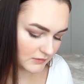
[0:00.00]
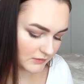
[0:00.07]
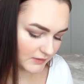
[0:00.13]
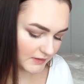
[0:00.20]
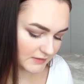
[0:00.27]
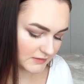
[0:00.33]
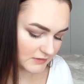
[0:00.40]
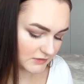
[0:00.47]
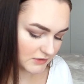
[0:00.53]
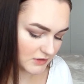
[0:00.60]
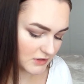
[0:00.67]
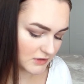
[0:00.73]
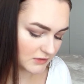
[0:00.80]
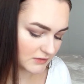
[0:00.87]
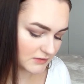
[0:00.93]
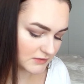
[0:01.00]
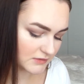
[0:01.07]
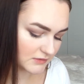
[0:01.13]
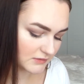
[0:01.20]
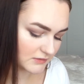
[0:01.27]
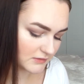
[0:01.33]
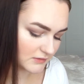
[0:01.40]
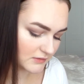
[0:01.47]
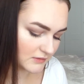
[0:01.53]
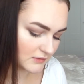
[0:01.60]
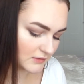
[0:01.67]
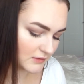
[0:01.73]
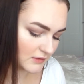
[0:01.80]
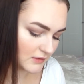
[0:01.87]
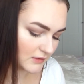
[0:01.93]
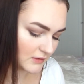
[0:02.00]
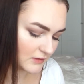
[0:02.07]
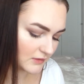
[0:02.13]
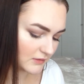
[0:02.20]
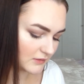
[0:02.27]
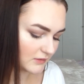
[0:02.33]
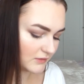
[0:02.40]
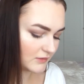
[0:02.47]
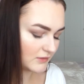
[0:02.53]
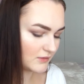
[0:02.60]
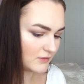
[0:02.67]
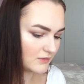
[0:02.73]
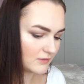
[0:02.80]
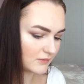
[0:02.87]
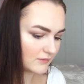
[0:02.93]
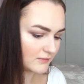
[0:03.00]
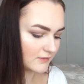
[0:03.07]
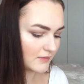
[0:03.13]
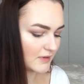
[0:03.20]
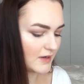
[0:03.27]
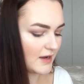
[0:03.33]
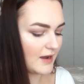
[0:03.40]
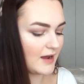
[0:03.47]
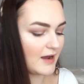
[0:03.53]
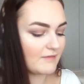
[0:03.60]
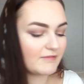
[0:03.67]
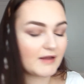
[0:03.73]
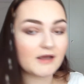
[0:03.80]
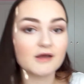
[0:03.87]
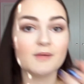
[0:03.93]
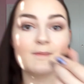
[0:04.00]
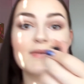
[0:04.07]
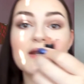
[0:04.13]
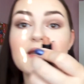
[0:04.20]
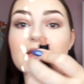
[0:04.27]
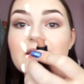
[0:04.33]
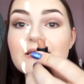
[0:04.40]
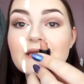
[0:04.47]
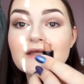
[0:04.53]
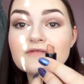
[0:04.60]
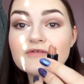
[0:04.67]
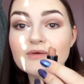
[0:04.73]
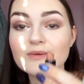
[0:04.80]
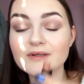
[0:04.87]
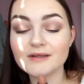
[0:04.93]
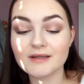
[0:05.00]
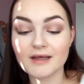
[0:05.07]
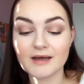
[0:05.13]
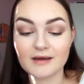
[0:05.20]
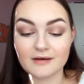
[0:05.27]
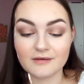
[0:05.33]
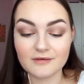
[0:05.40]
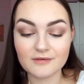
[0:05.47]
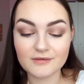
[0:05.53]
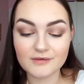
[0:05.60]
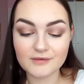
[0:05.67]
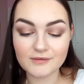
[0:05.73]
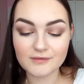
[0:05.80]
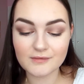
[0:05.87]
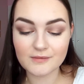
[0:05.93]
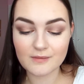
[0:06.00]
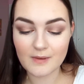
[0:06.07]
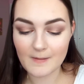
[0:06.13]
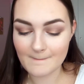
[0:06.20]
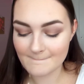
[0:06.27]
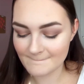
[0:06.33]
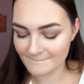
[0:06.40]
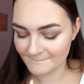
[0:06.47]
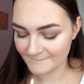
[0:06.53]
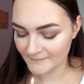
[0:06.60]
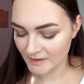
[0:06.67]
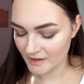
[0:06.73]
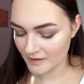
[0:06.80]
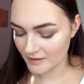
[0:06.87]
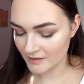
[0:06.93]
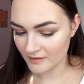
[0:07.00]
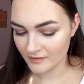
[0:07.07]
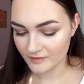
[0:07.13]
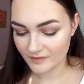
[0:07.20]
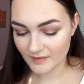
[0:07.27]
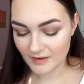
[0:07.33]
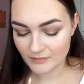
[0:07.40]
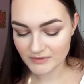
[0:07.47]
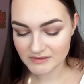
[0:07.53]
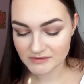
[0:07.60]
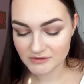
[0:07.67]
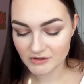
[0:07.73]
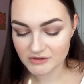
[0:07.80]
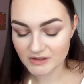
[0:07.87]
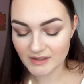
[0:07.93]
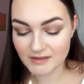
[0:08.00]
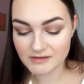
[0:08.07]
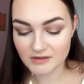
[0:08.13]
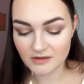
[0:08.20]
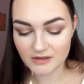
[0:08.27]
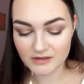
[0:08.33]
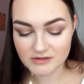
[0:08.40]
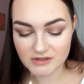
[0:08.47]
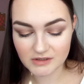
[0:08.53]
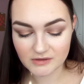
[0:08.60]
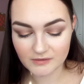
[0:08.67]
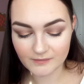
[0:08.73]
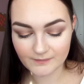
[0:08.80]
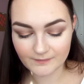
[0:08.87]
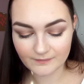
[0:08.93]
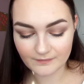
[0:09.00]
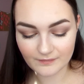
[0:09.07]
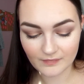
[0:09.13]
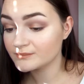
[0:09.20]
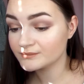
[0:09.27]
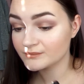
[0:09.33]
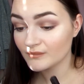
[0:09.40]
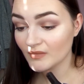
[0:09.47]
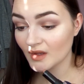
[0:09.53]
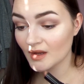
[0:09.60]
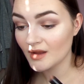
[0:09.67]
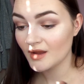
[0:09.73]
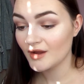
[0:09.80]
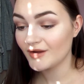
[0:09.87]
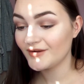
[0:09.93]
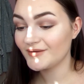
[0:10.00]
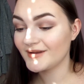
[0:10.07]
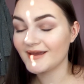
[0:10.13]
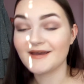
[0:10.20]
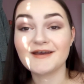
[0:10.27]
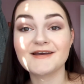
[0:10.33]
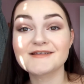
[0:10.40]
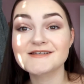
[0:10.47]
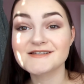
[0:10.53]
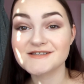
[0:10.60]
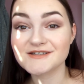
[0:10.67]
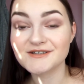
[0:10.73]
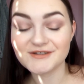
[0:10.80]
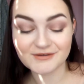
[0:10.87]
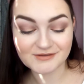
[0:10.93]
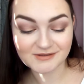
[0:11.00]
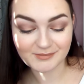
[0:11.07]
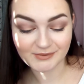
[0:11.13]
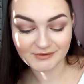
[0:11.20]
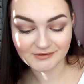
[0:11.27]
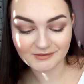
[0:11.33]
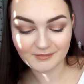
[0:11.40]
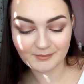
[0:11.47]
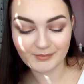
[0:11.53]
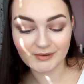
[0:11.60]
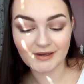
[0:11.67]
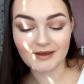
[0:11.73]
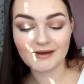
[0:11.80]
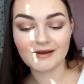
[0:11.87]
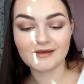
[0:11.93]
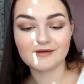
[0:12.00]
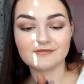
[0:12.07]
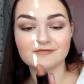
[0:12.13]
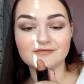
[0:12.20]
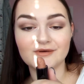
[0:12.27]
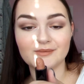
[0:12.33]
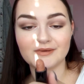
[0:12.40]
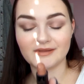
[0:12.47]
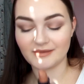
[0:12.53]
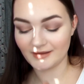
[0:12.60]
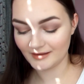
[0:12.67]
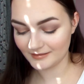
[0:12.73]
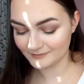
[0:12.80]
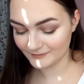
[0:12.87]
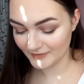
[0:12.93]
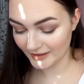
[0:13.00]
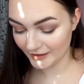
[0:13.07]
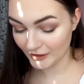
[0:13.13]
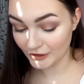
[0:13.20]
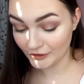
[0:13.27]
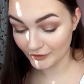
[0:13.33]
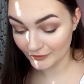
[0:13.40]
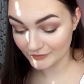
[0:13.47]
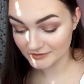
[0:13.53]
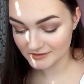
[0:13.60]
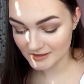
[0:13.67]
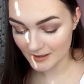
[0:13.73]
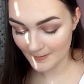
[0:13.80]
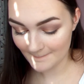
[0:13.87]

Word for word: That sucks. Oh no. I've like completely ruined that. Oh no. That was such a nice colour too. Okay, it's still usable, but I like ruined that, like a lot.